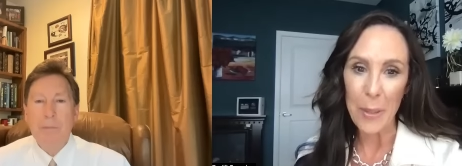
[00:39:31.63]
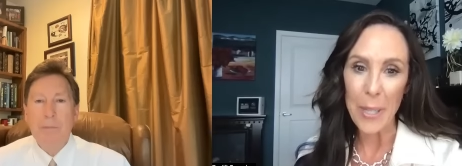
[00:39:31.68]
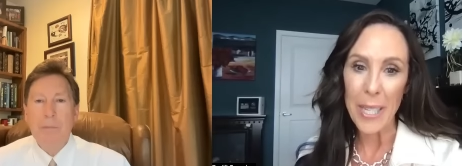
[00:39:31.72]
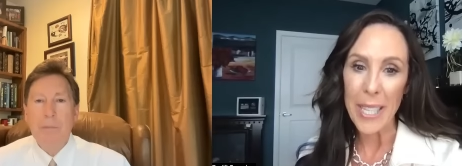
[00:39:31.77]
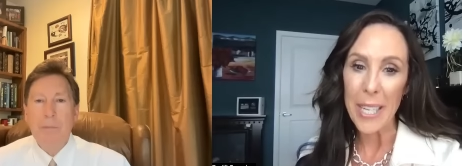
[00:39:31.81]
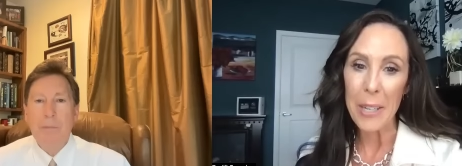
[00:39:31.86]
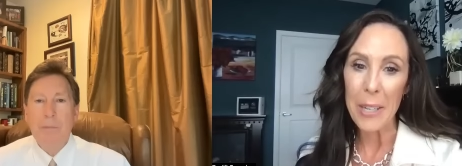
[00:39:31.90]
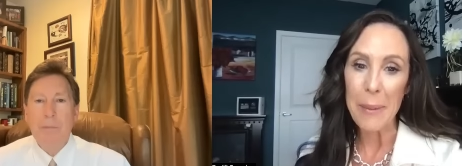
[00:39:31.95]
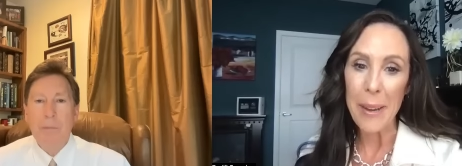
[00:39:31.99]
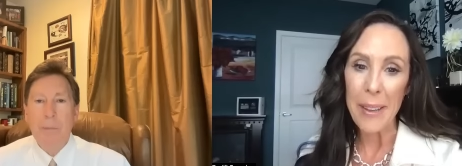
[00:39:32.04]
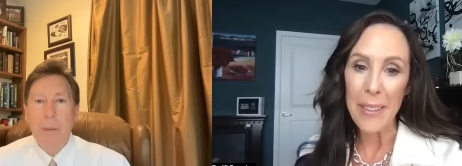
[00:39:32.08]
Speaker 1: I
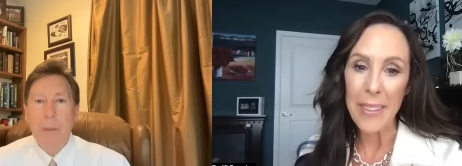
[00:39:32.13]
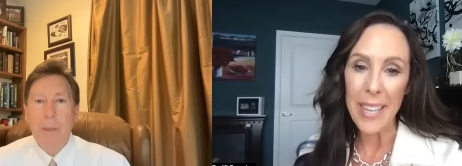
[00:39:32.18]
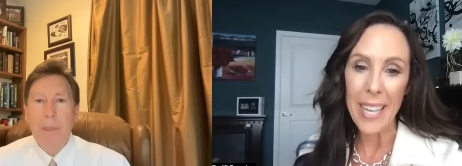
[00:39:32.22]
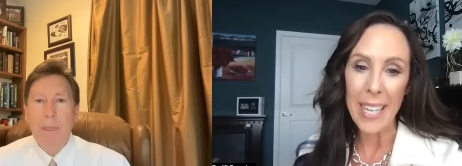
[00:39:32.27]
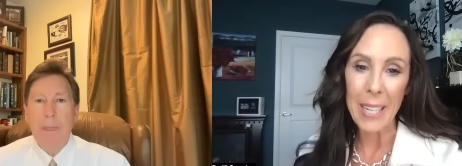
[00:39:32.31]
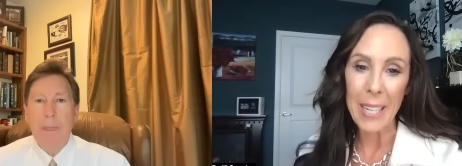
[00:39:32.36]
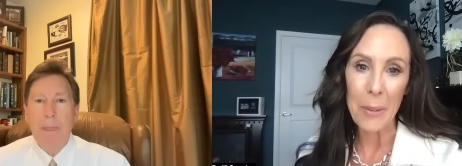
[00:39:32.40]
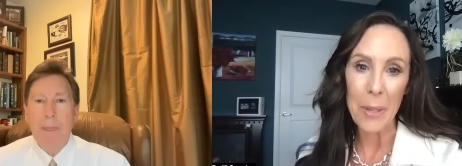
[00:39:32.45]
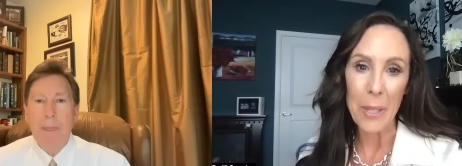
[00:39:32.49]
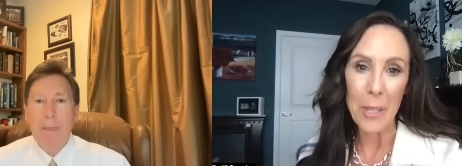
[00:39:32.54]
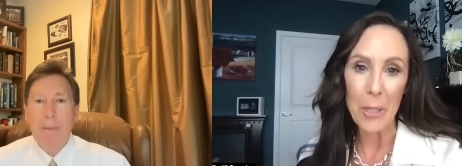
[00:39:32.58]
want to hear about
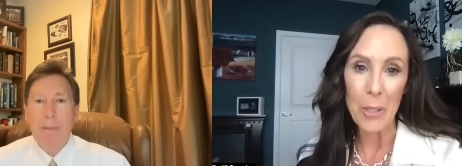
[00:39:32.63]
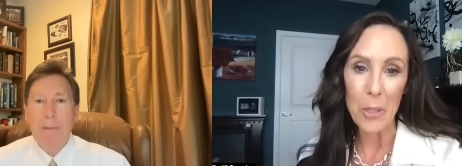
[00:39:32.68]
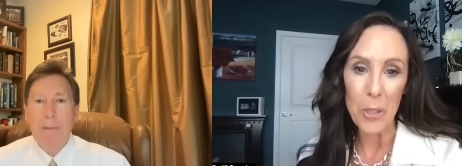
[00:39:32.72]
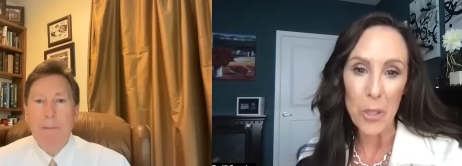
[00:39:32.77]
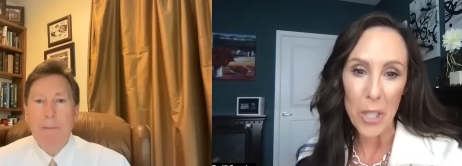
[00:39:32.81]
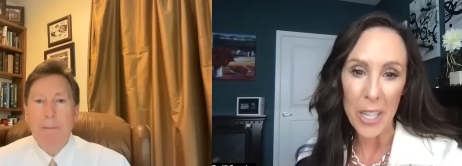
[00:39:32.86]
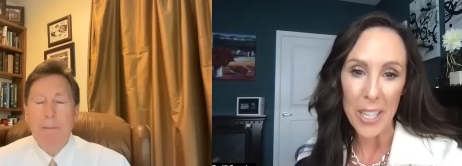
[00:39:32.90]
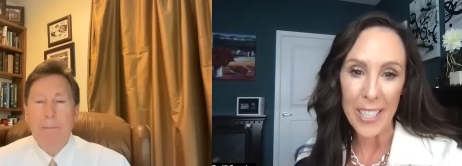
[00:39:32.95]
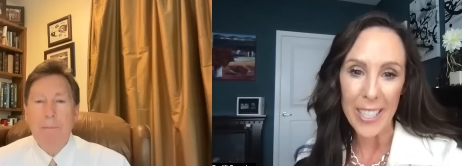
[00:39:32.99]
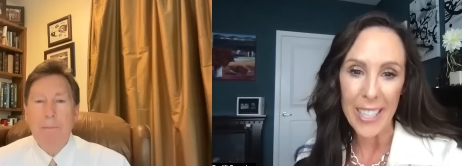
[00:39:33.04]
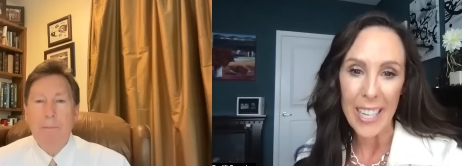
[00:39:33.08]
that. I want you
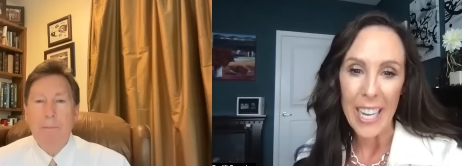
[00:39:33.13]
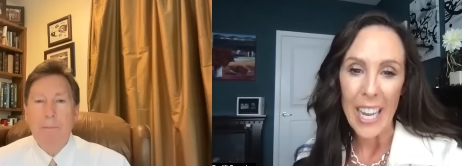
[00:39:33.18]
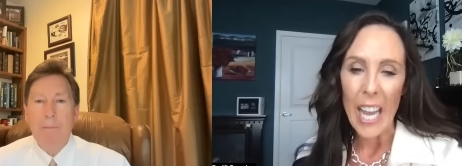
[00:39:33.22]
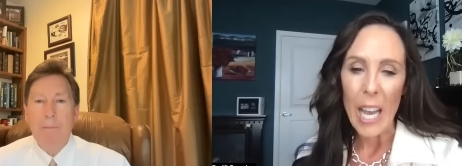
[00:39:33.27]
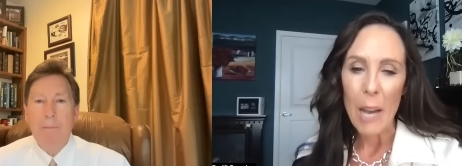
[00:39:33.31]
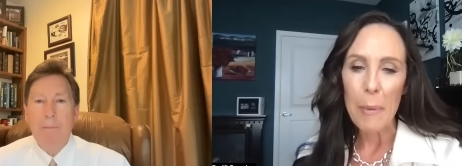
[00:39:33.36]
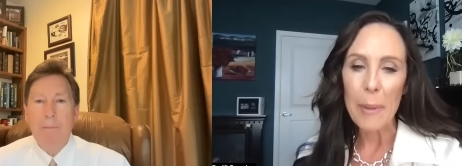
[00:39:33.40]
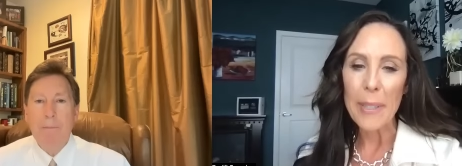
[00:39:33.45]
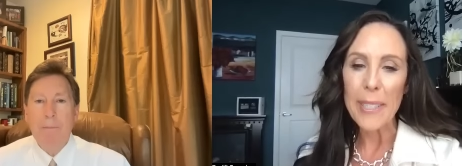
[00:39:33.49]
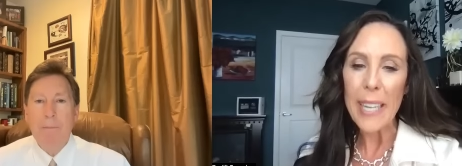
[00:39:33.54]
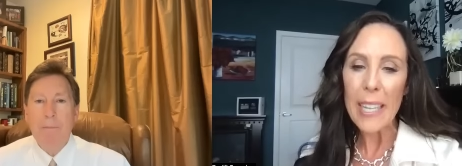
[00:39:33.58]
to share,
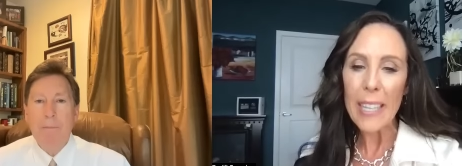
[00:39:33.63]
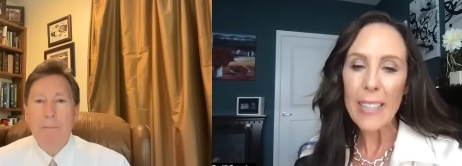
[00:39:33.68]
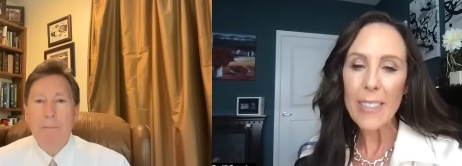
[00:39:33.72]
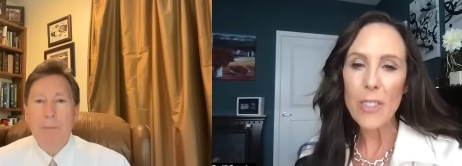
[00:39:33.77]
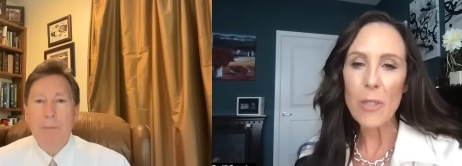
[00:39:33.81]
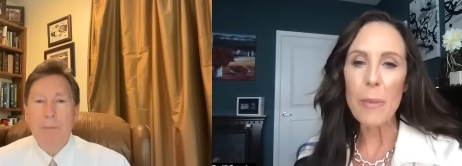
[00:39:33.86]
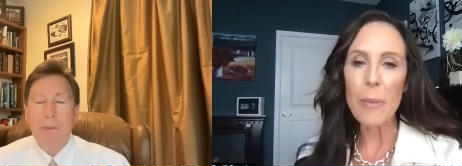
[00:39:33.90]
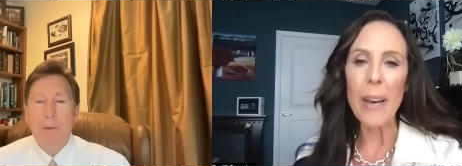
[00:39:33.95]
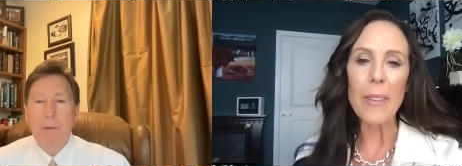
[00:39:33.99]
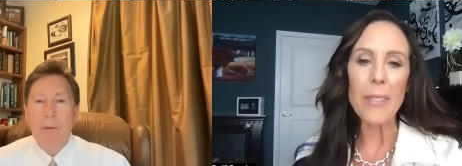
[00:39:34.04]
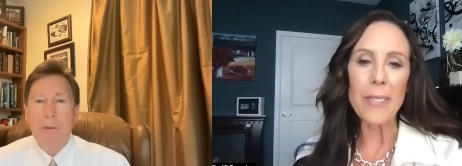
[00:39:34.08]
but
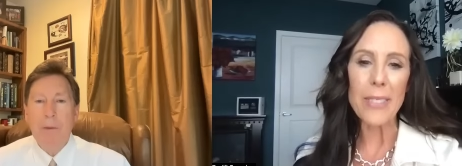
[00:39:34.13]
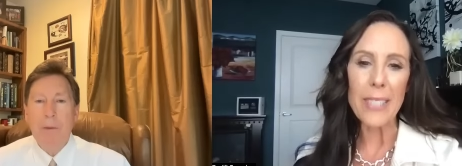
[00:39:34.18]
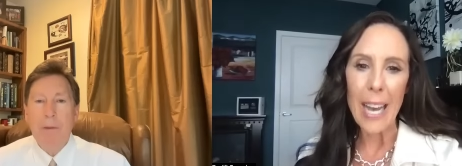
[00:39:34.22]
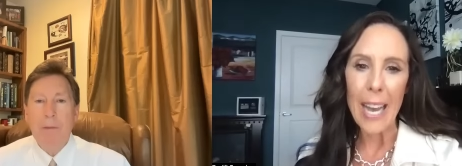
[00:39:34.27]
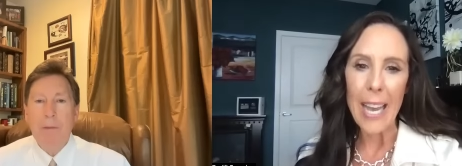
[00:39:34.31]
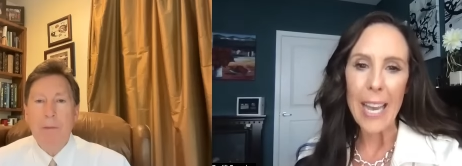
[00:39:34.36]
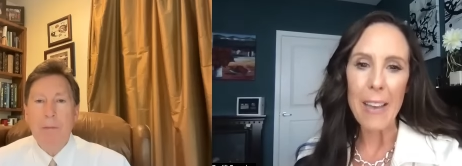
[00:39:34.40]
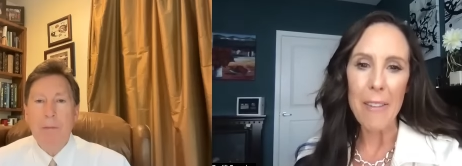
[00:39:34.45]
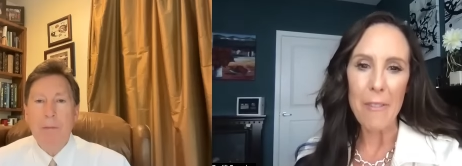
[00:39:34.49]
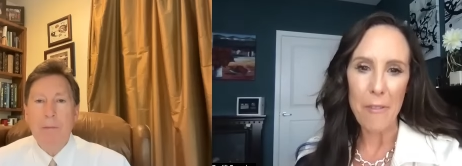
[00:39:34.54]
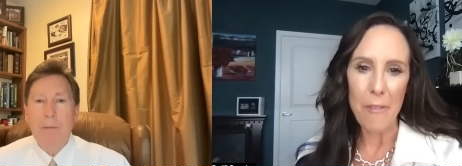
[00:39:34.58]
tell us about
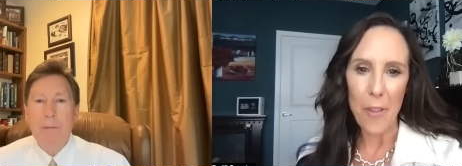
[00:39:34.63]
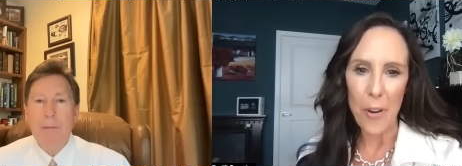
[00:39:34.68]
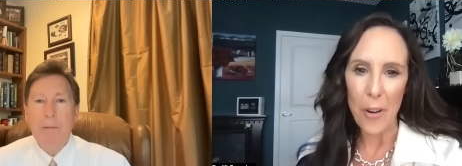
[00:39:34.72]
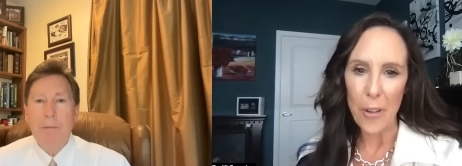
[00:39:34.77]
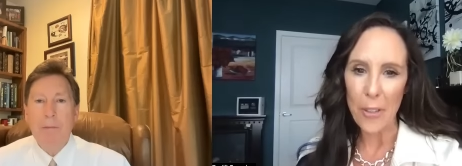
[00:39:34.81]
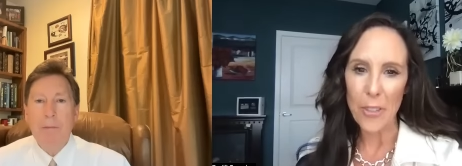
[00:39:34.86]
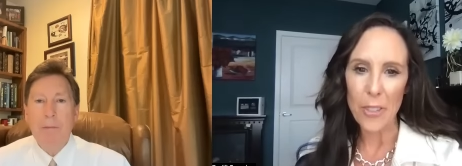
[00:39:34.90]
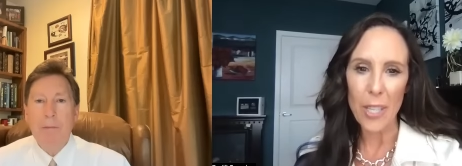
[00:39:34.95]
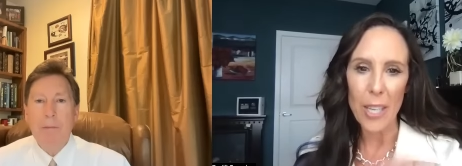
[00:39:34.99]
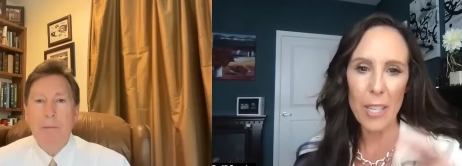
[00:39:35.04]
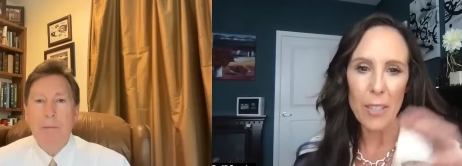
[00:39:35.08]
diet
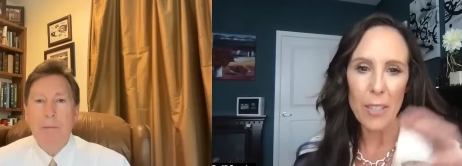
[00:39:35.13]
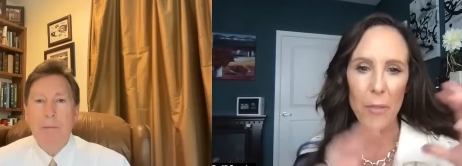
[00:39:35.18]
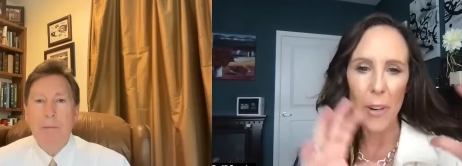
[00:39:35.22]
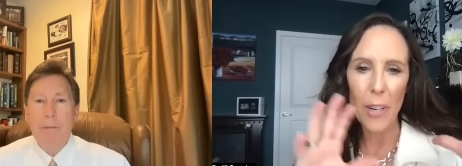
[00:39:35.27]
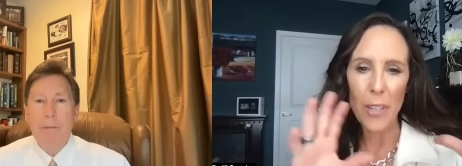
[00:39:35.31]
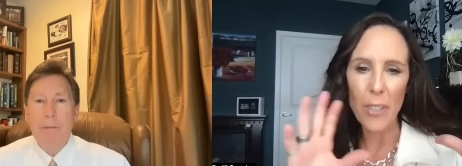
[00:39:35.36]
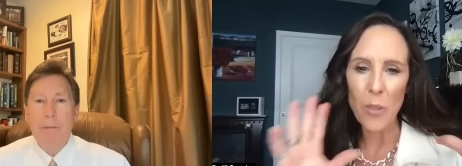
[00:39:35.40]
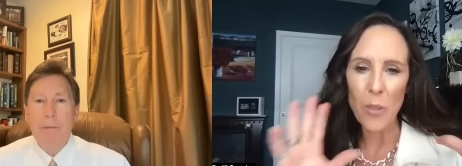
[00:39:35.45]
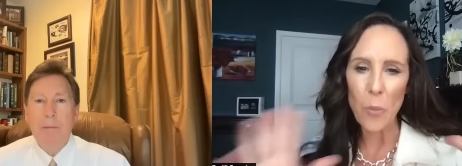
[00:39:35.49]
first, as far